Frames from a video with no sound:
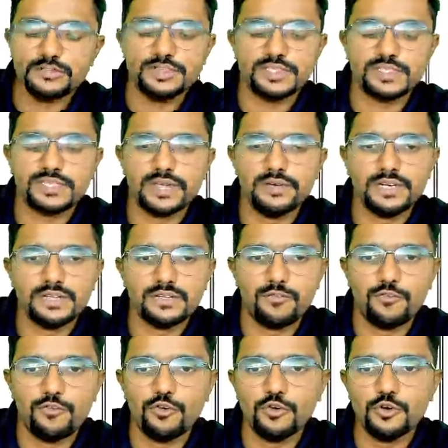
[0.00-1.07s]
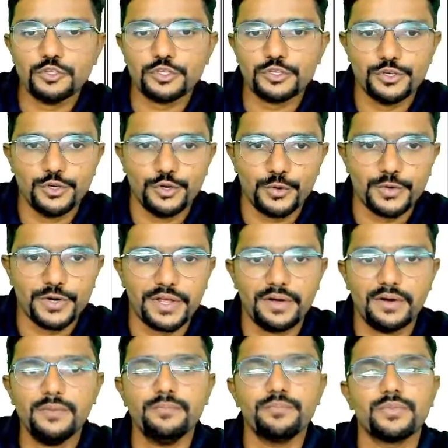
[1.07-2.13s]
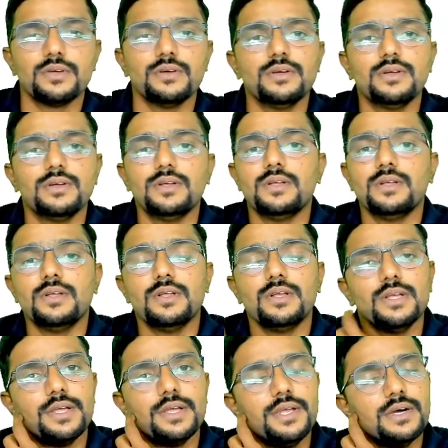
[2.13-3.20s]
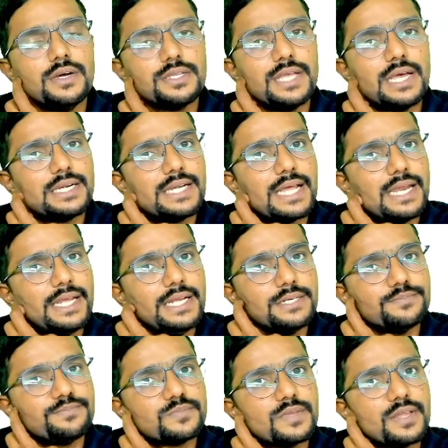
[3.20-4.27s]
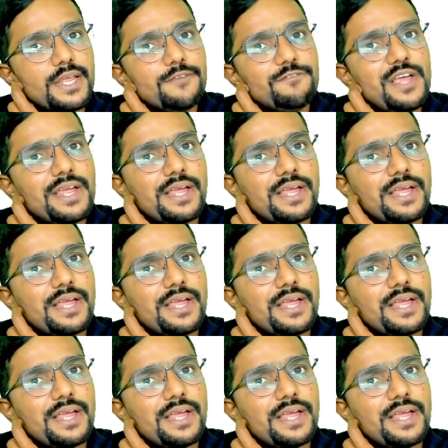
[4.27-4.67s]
which is given in the fourth note here. Here they are telling, if the